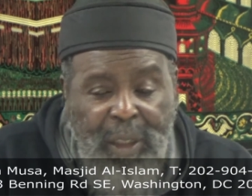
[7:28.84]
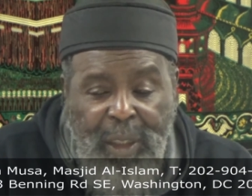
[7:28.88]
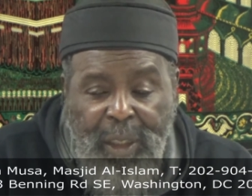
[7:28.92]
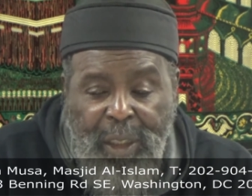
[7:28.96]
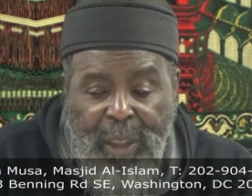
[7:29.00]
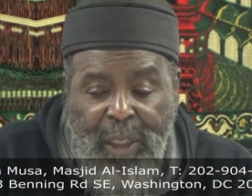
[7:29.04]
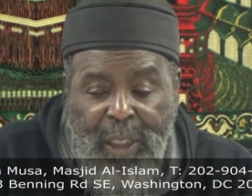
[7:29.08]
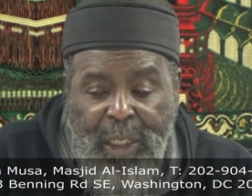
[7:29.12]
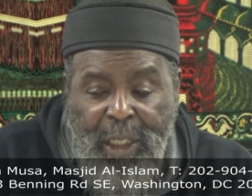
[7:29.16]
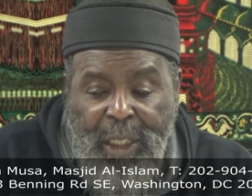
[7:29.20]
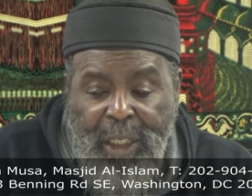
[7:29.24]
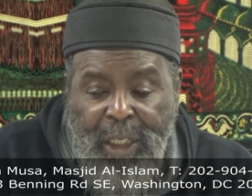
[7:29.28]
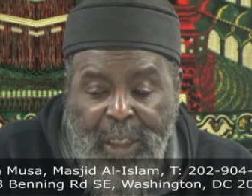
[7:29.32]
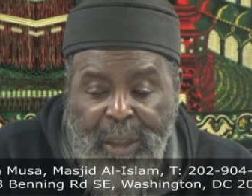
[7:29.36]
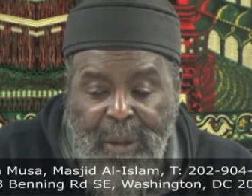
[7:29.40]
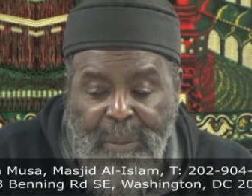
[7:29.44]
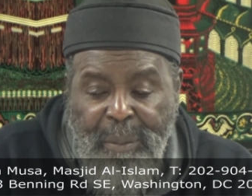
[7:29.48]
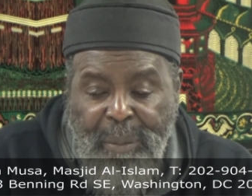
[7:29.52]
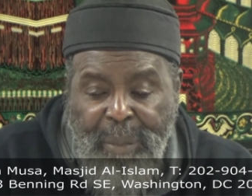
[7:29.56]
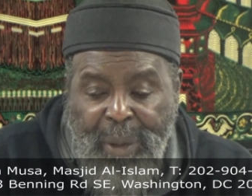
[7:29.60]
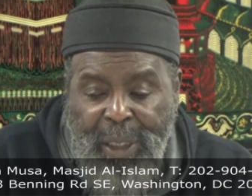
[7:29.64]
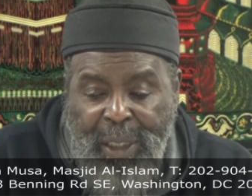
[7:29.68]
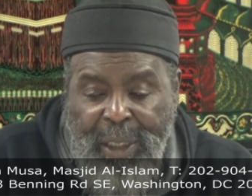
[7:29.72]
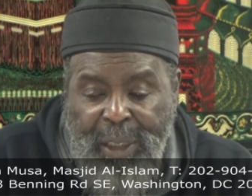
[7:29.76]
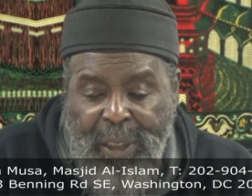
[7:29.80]
and they come
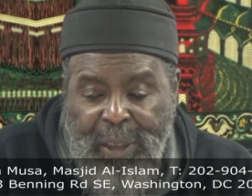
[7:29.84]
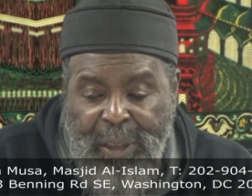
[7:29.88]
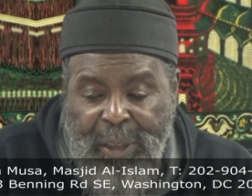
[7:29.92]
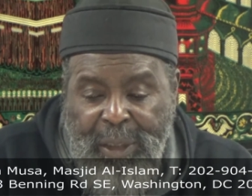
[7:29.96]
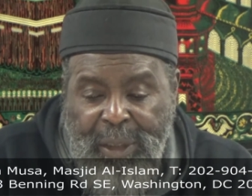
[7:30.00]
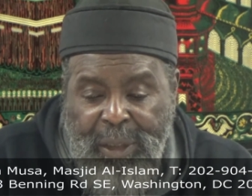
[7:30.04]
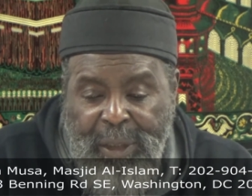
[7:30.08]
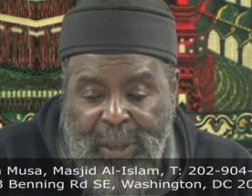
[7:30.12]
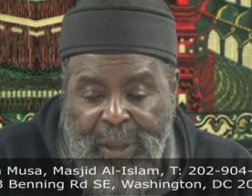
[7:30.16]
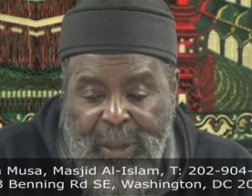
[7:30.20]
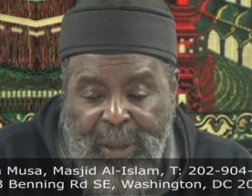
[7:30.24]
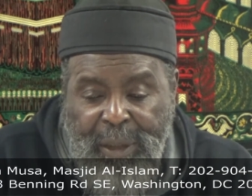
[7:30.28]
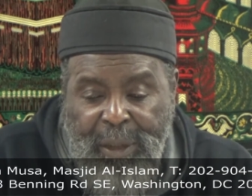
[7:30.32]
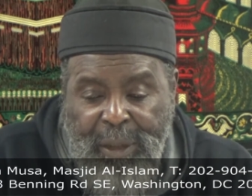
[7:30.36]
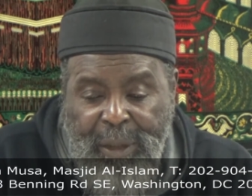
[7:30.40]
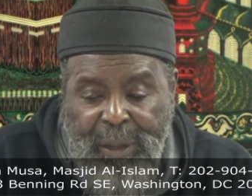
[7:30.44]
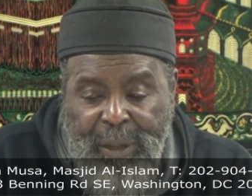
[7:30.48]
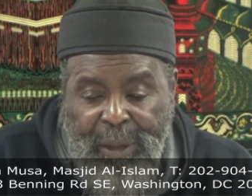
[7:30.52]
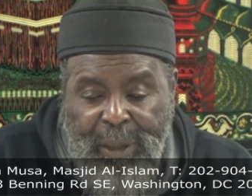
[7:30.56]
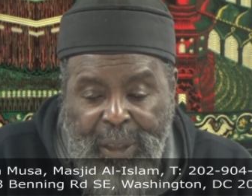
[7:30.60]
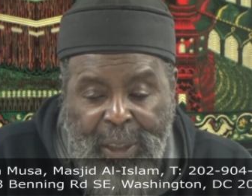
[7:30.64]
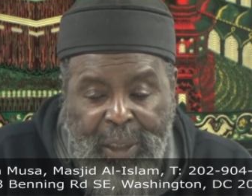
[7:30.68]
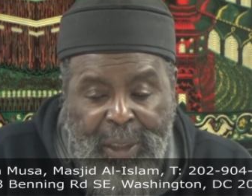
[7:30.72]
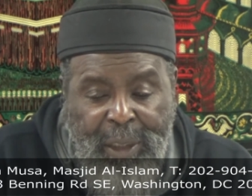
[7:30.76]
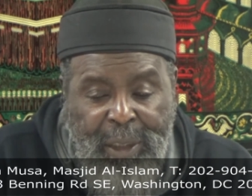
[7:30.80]
back.
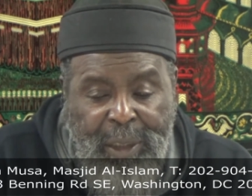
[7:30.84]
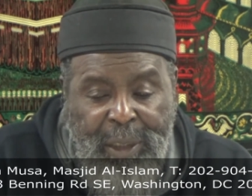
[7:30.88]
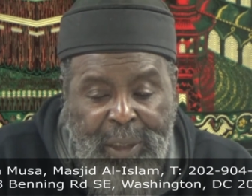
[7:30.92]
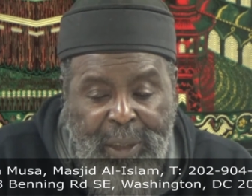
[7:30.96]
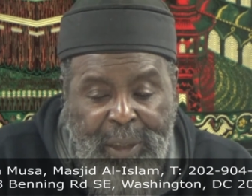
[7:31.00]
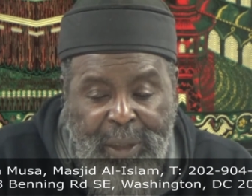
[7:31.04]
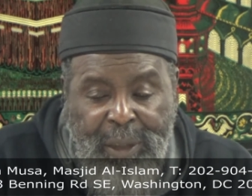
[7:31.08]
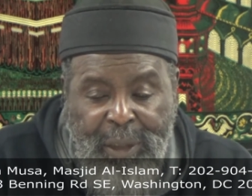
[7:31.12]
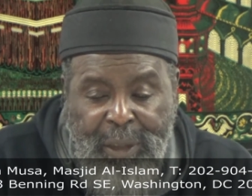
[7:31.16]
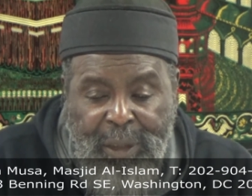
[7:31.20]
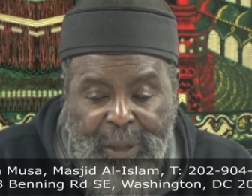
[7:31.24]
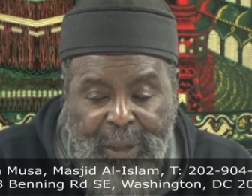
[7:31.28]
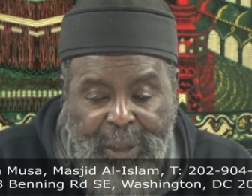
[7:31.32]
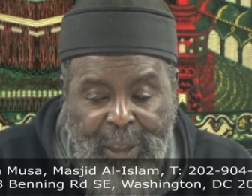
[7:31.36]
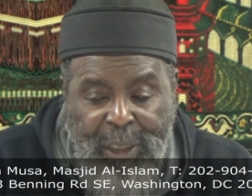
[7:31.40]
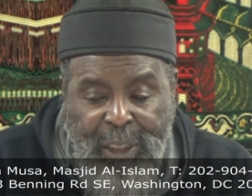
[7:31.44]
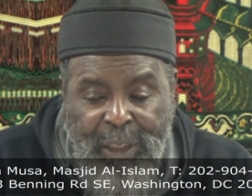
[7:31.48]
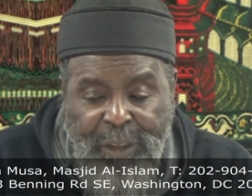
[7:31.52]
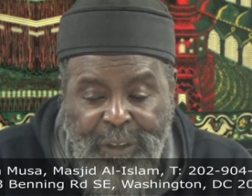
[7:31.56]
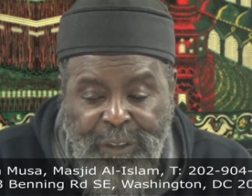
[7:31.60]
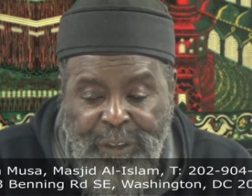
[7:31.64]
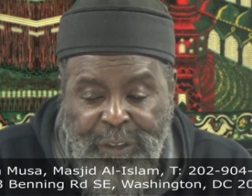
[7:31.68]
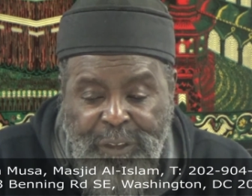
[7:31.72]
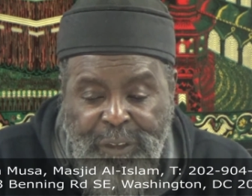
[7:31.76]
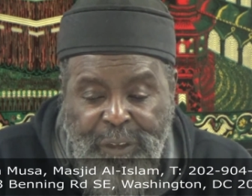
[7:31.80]
Now, the
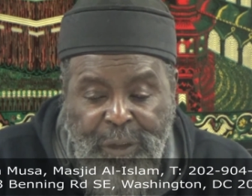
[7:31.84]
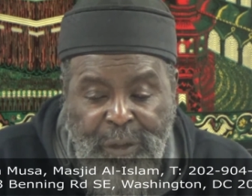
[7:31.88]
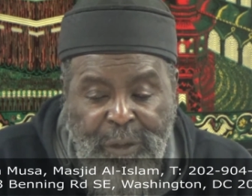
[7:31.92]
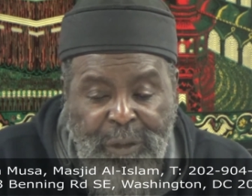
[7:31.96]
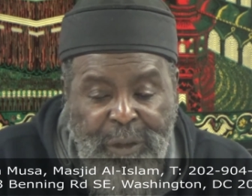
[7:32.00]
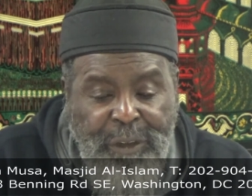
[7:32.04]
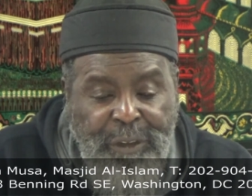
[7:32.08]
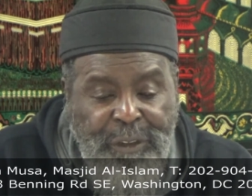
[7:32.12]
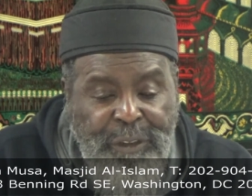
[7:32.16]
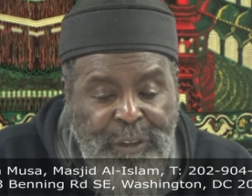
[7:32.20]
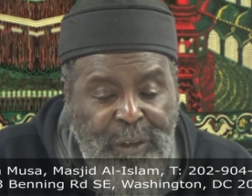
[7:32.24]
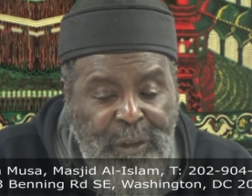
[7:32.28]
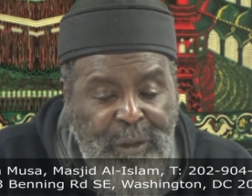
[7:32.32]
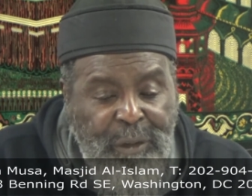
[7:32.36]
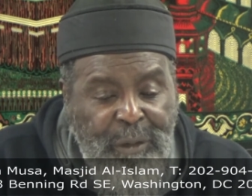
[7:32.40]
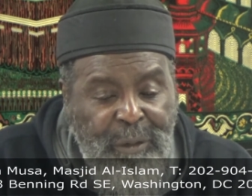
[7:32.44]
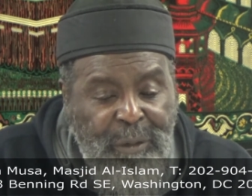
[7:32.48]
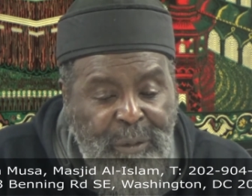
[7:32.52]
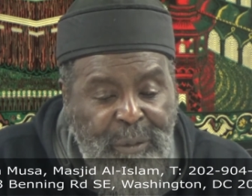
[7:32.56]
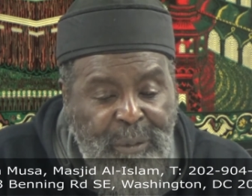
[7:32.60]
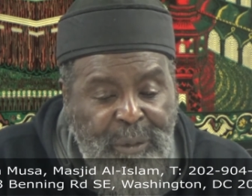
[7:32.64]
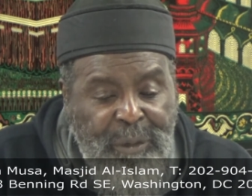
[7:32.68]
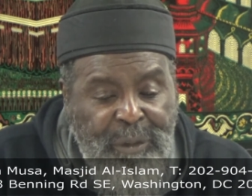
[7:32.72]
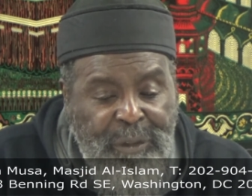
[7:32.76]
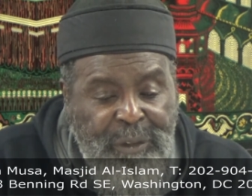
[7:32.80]
ex-attorney general
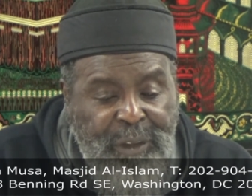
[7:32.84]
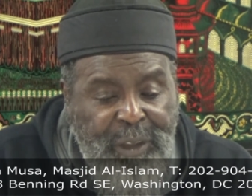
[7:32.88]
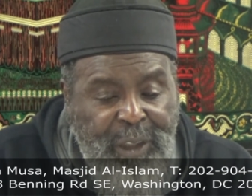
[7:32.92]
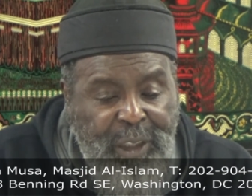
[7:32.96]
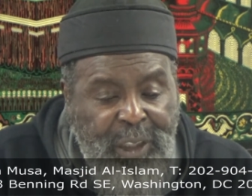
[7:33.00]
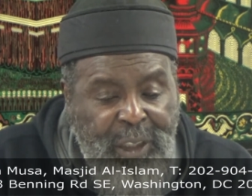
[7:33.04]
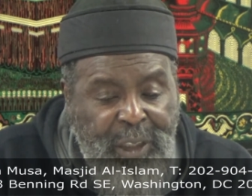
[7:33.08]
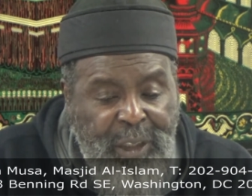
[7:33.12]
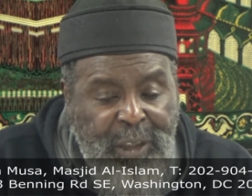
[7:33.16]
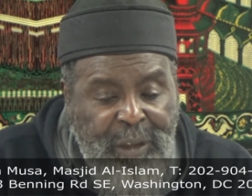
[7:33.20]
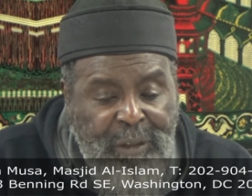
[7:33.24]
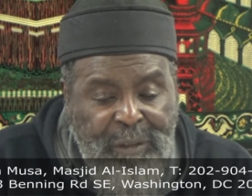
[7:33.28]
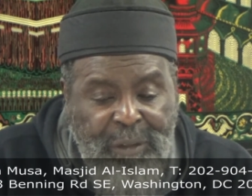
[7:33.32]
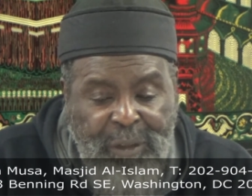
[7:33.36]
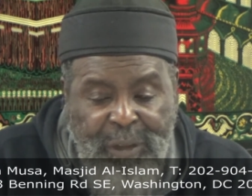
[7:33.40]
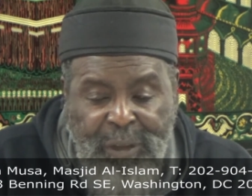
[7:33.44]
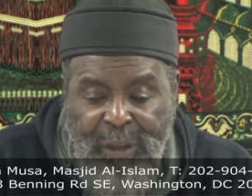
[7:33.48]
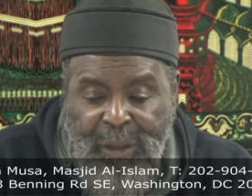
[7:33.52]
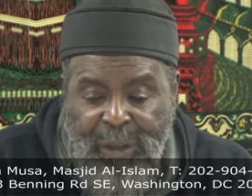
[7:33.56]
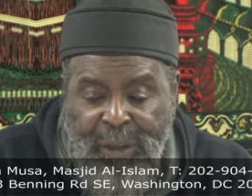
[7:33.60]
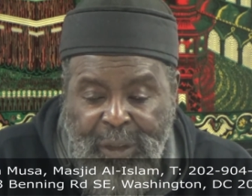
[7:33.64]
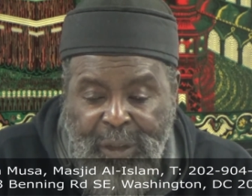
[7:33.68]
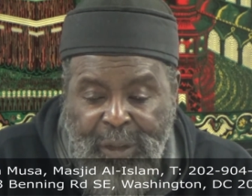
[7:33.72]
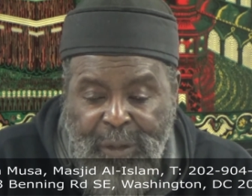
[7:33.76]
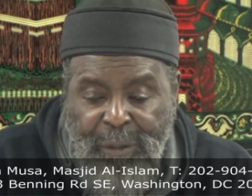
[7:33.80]
was the head of it,
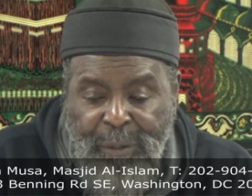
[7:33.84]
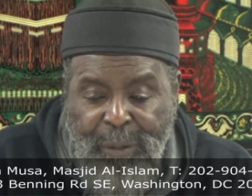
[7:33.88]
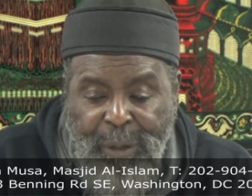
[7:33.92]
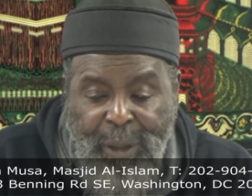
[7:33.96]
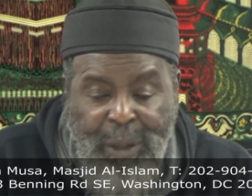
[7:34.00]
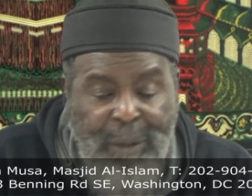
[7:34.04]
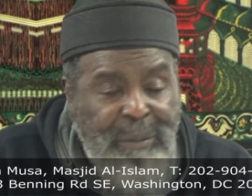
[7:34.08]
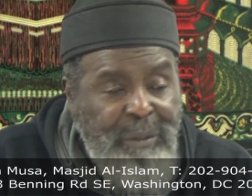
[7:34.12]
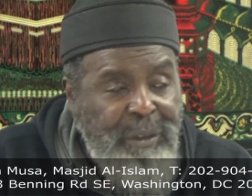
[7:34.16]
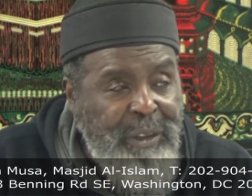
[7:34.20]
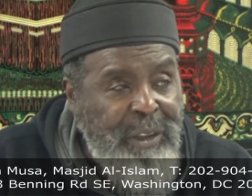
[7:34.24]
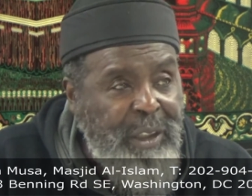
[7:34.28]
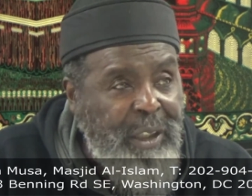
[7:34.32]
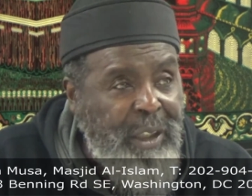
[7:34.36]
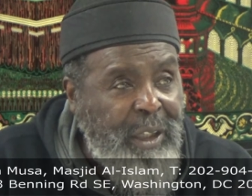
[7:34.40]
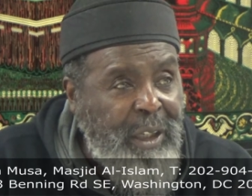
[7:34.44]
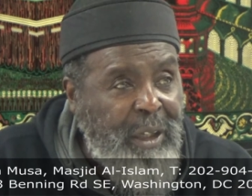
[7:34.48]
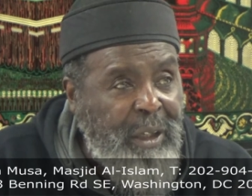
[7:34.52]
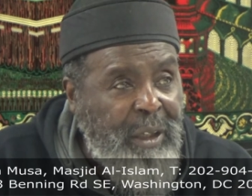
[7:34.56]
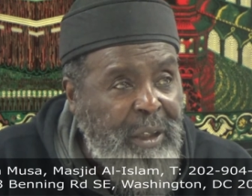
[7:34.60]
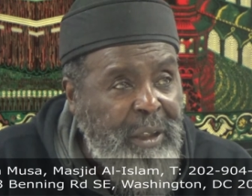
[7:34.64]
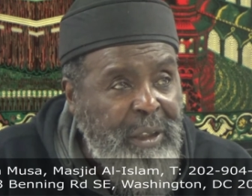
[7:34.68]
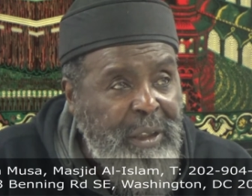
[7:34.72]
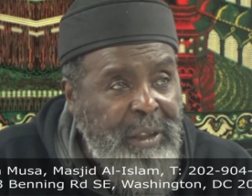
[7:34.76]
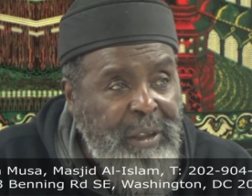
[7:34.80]
Ramsey
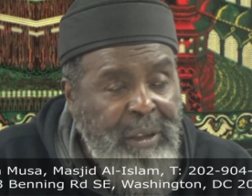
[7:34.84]
Clark.